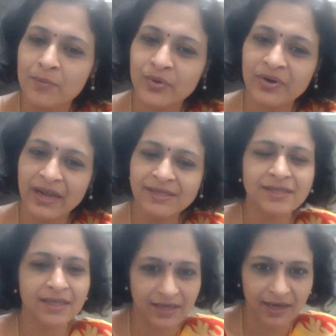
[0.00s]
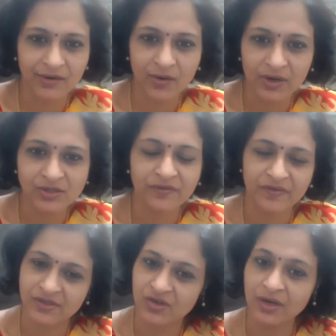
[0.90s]
progressed in our knowledge of
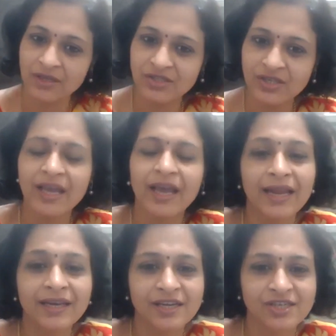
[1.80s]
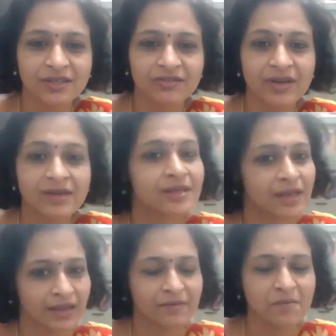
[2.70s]
astrology and nakshatras
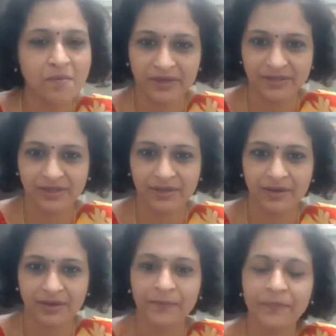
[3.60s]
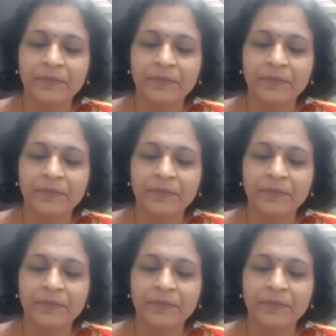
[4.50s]
in particular.